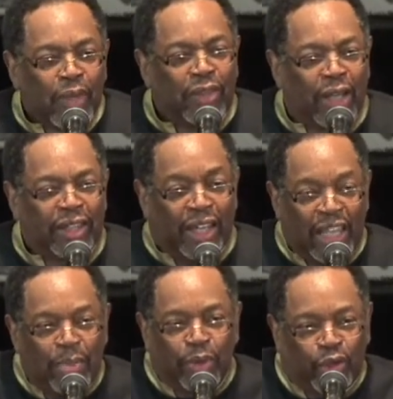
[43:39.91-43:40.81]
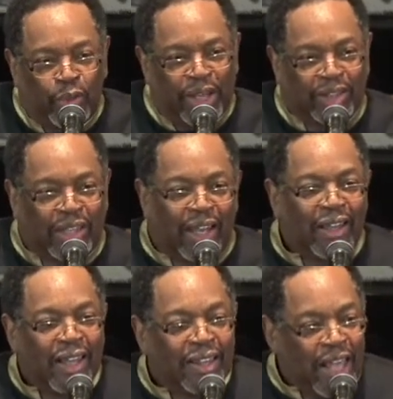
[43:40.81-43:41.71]
the, the immigrants,
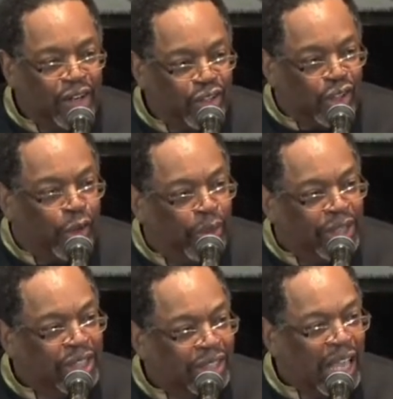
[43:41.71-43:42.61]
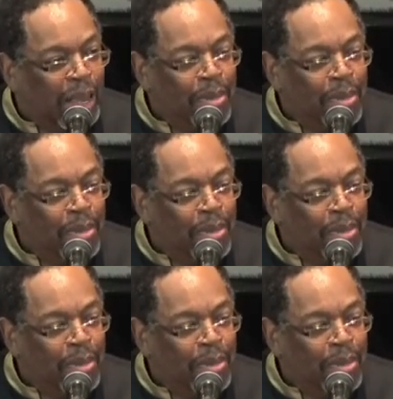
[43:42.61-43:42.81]
that uh, encourages,